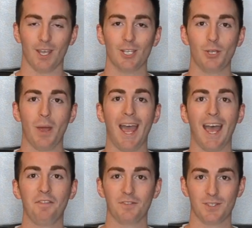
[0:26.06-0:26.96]
You
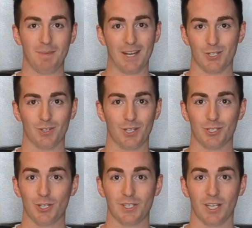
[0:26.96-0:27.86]
have to make sure that you're
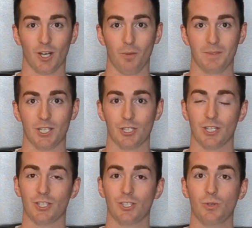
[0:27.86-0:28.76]
choosing a competition
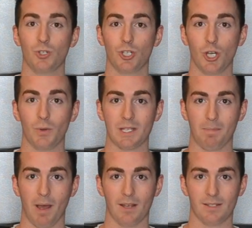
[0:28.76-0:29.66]
that suits you as a
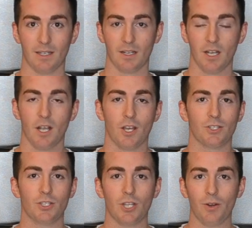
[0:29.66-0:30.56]
person.
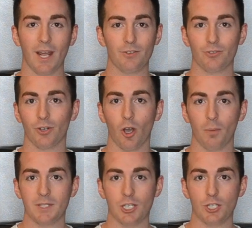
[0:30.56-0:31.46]
So don't enter a
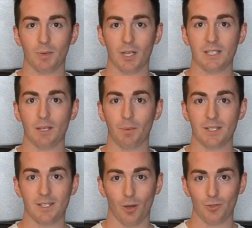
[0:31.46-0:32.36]
competition because someone
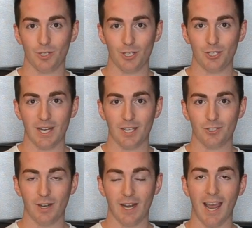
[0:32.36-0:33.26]
has told you that you should
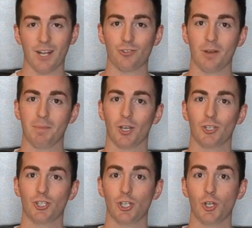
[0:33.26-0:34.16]
enter it
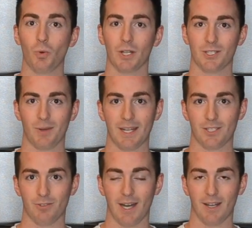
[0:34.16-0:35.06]
because you want to
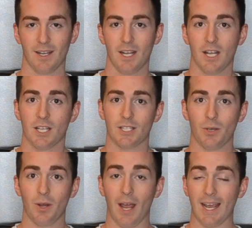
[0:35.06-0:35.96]
enter it.
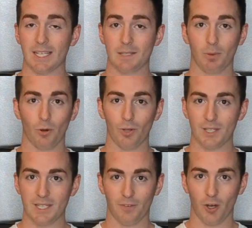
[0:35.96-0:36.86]
So explore all the
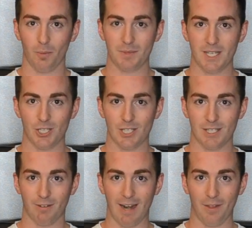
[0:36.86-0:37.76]
different competitions
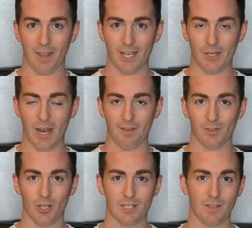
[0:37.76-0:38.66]
that are out there. You have
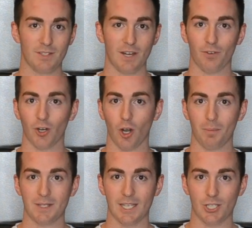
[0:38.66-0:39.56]
lots of different
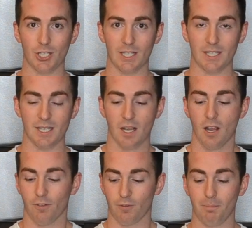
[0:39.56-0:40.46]
competitions
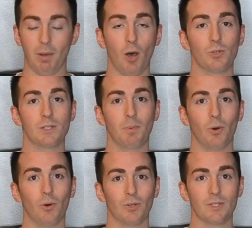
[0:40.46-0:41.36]
from pole
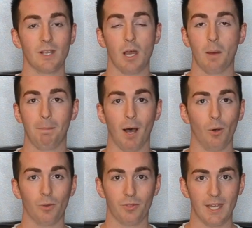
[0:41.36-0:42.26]
sports,
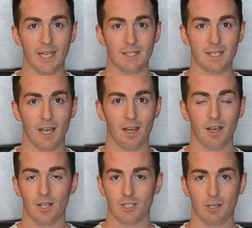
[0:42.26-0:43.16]
pole theatre
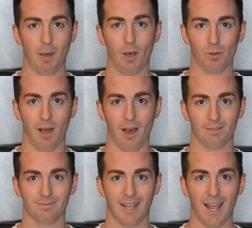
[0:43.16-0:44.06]
to pole art.
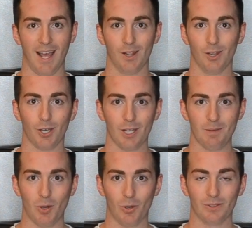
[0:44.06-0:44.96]
Look at
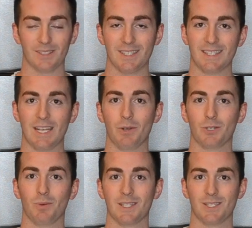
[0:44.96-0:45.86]
them all, see
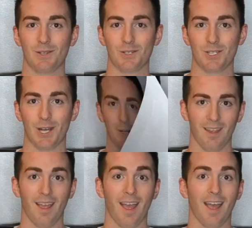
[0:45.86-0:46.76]
which one suits you.
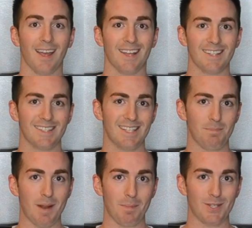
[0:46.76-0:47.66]

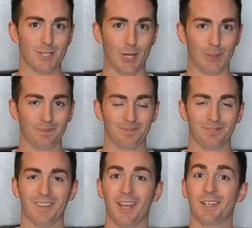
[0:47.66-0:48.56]
Tip number 2,
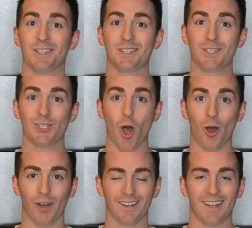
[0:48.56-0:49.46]
song.